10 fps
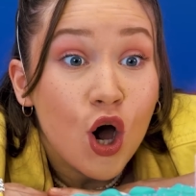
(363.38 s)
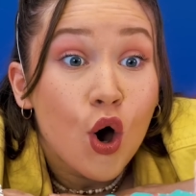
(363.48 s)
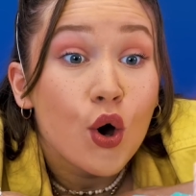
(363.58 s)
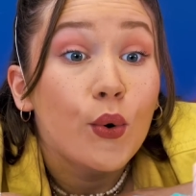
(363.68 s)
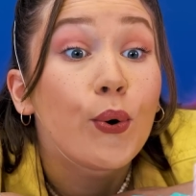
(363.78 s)
a
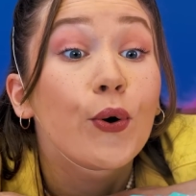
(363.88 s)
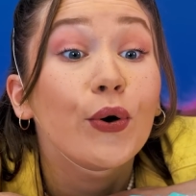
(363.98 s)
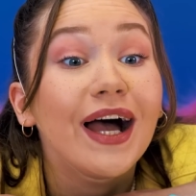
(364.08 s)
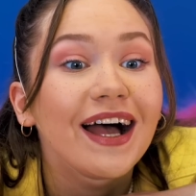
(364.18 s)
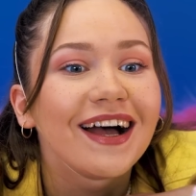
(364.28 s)
yummy
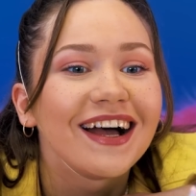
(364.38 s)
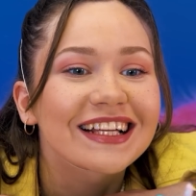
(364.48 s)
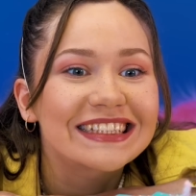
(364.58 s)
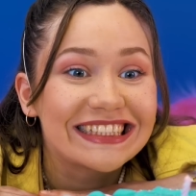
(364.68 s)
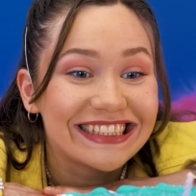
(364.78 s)
birthday cake!
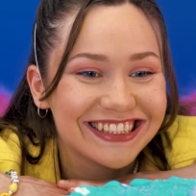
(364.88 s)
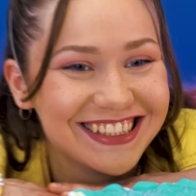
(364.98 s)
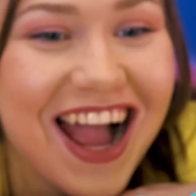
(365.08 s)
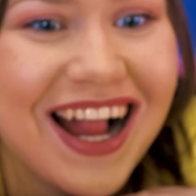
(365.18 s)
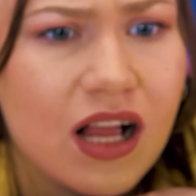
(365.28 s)

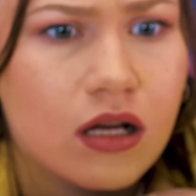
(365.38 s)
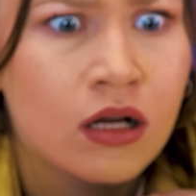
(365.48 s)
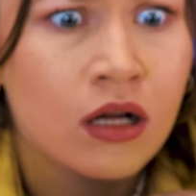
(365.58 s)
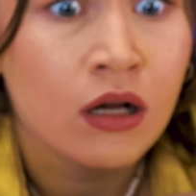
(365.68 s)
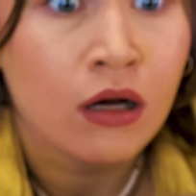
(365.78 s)
Hold
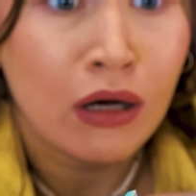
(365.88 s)
on,